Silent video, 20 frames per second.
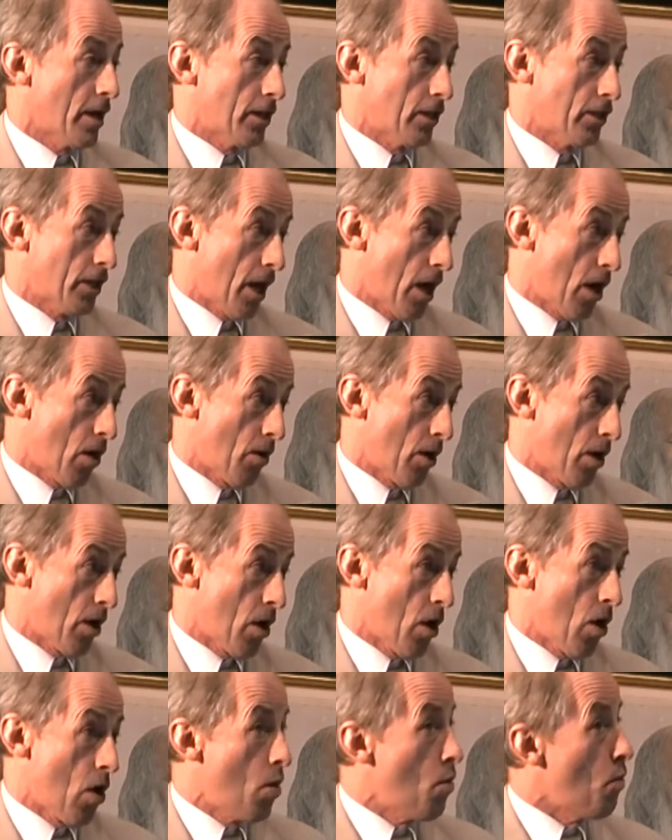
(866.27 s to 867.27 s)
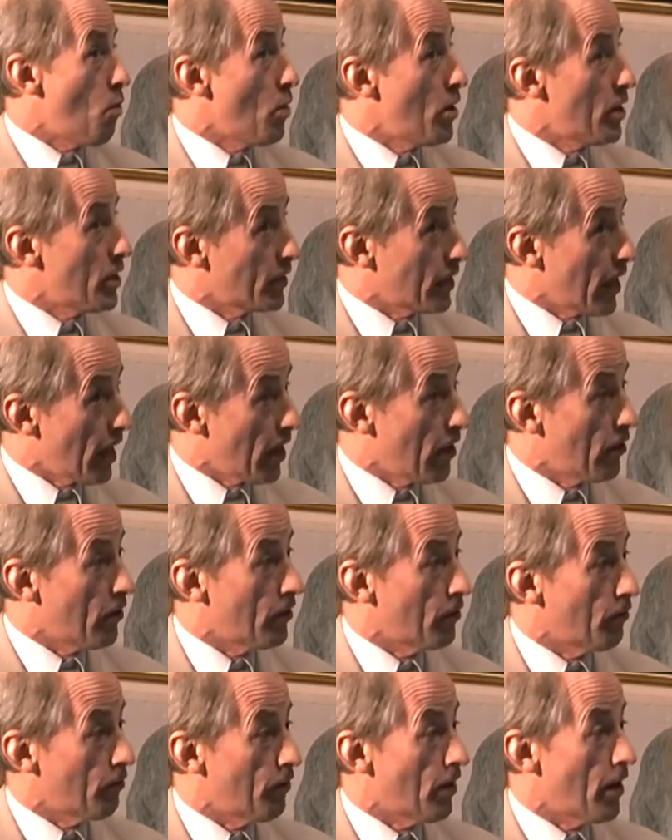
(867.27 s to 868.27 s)
Sour was earth
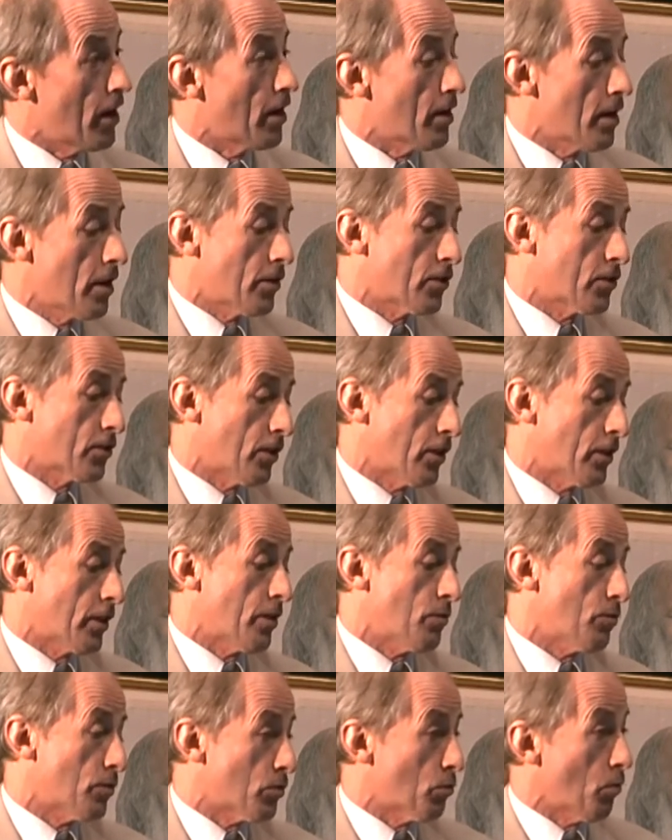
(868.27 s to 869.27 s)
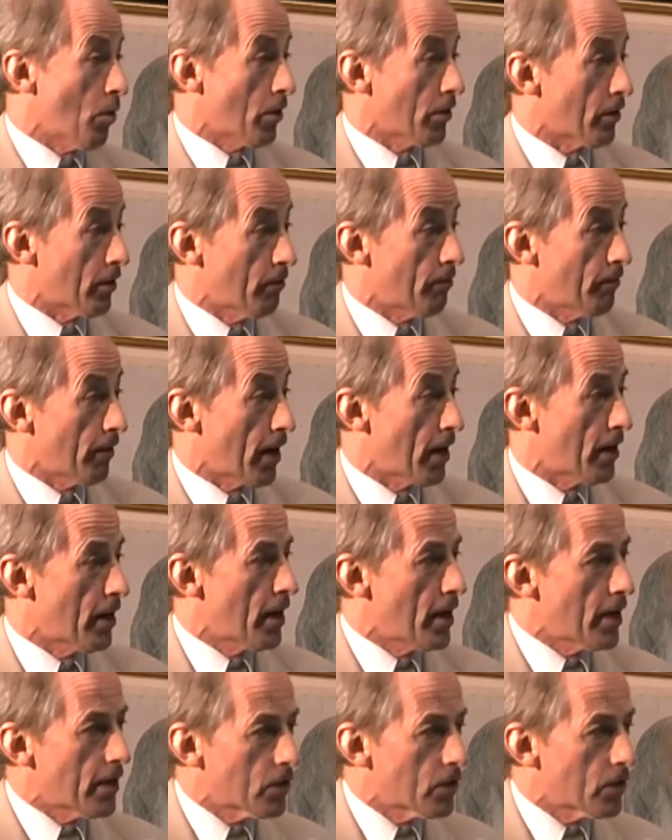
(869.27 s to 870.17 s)
and fire, salty was water and fire.